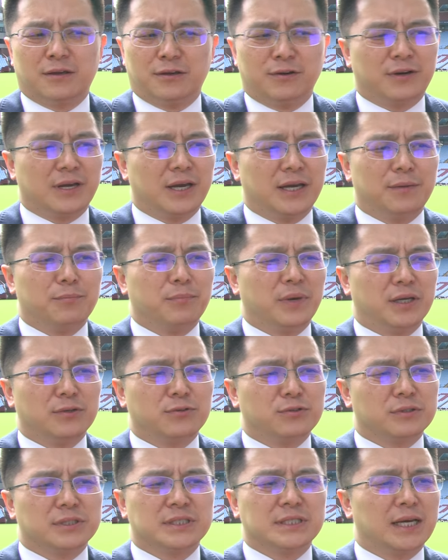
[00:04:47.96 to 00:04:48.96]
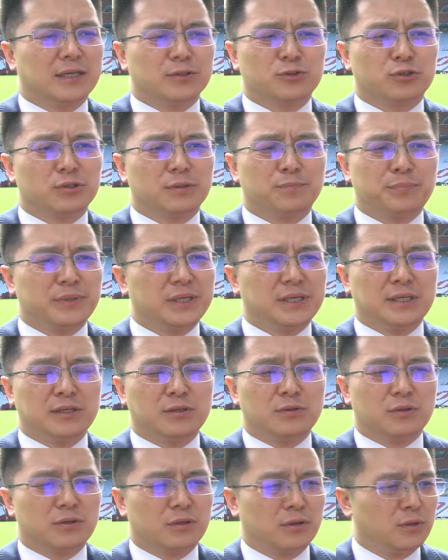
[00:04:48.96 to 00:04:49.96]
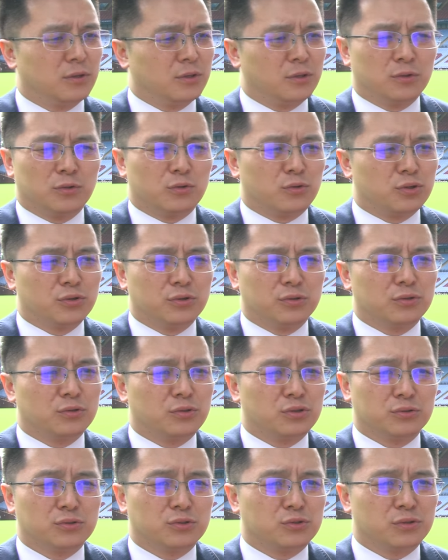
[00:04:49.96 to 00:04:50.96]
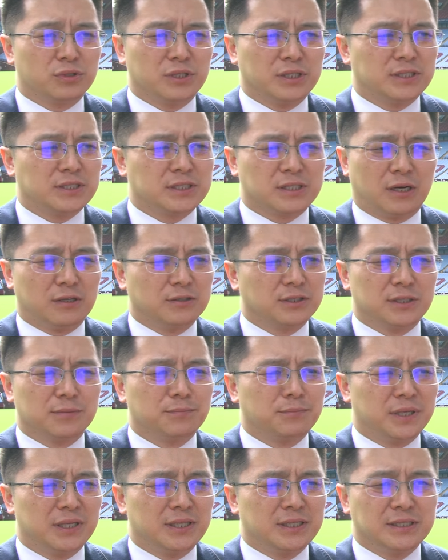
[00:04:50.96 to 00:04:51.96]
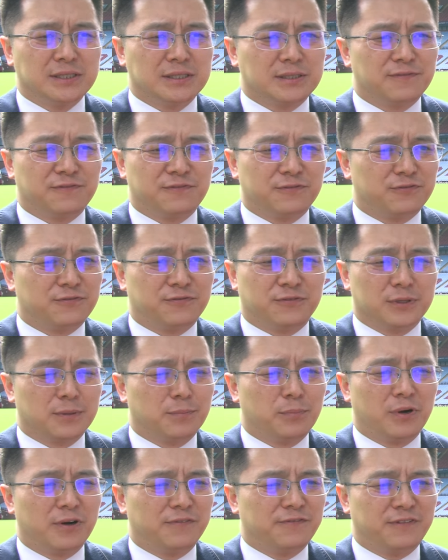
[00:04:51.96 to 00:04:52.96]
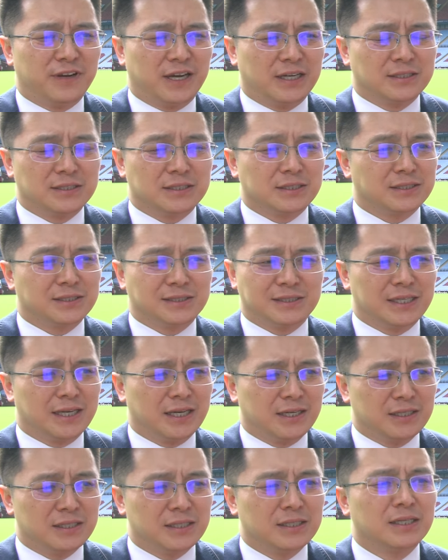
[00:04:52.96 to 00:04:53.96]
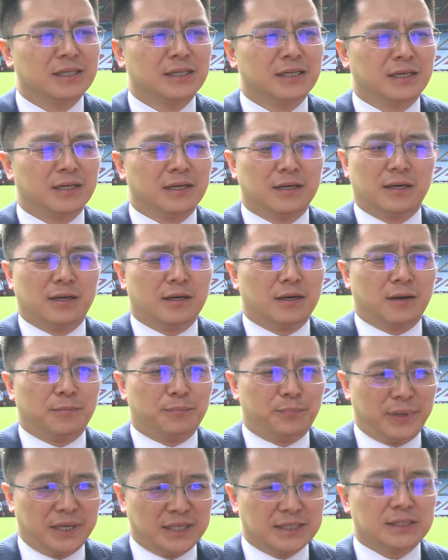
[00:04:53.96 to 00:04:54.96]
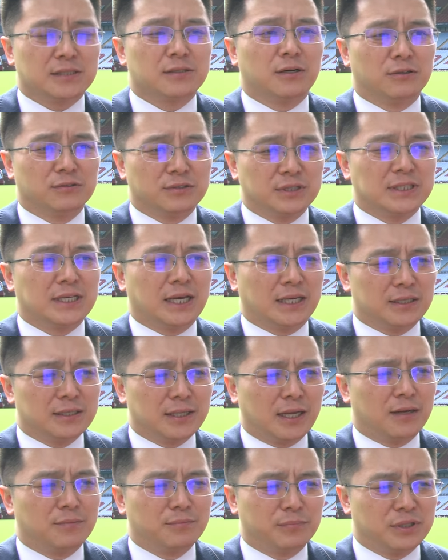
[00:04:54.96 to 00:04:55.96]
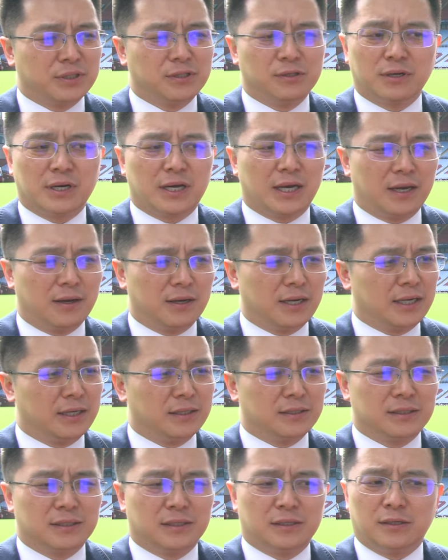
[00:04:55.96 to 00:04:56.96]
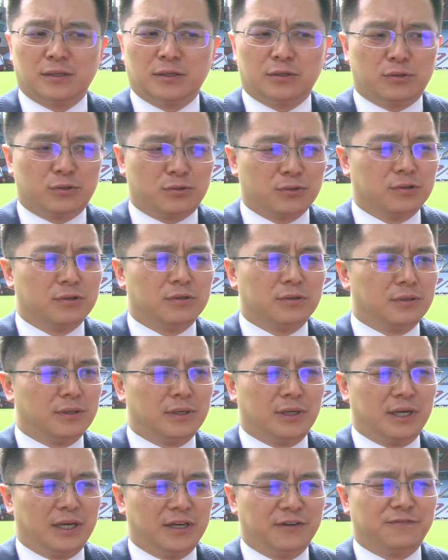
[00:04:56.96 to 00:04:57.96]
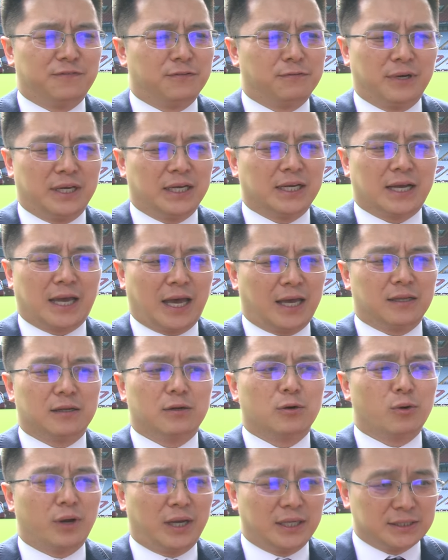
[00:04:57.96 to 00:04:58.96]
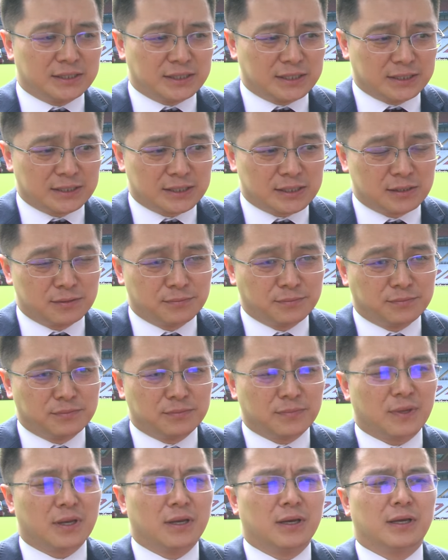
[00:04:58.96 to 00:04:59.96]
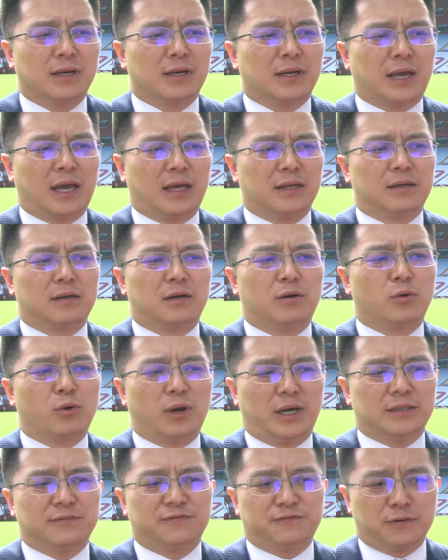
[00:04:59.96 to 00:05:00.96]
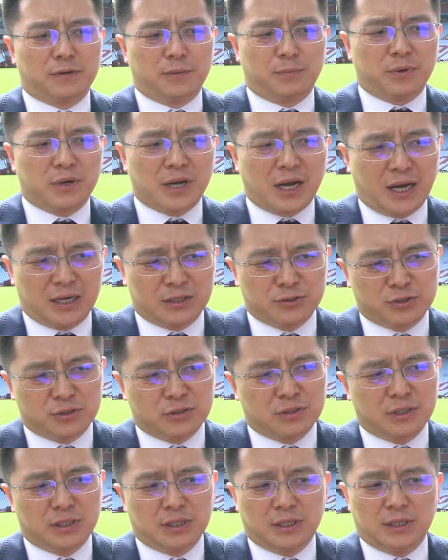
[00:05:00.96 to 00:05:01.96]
You can imagine there should be 2 to 3 thousand million football fans there. Based on that number, you can do, if we get the right system, get the right football culture,